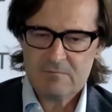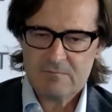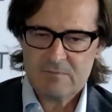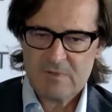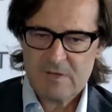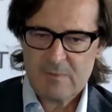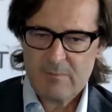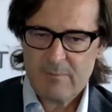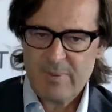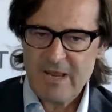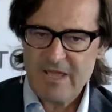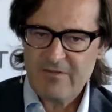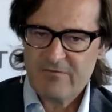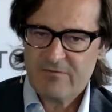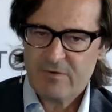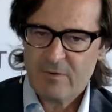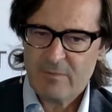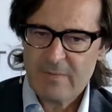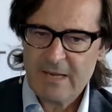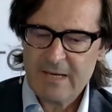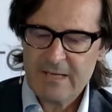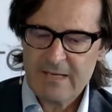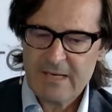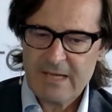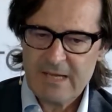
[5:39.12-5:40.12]
platform
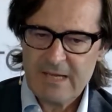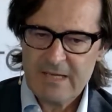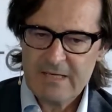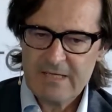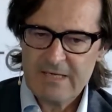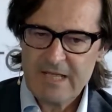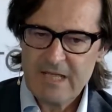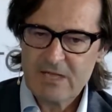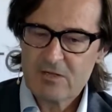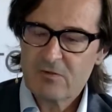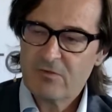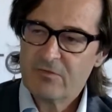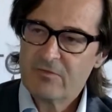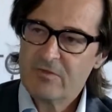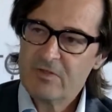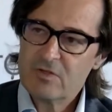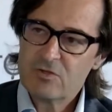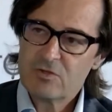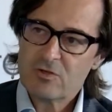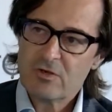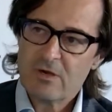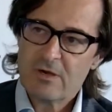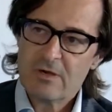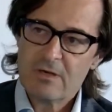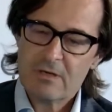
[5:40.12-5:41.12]
and, and DECO
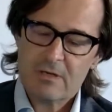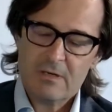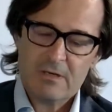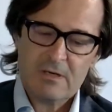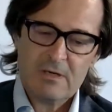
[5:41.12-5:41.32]
feature